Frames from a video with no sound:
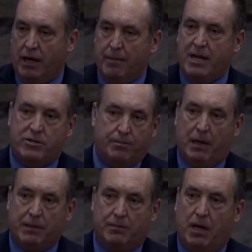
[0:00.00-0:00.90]
on a major
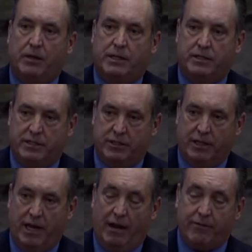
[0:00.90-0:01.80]
public policy
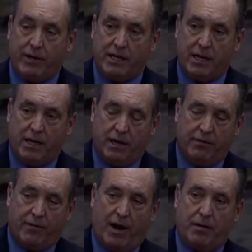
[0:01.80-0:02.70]
decision? Every
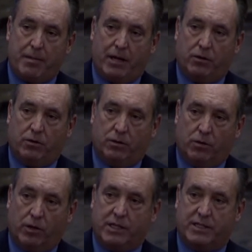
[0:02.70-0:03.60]

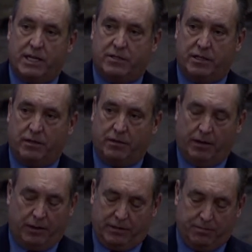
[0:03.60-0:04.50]
environmental
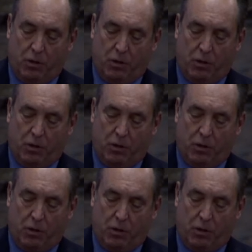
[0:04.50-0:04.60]
organization,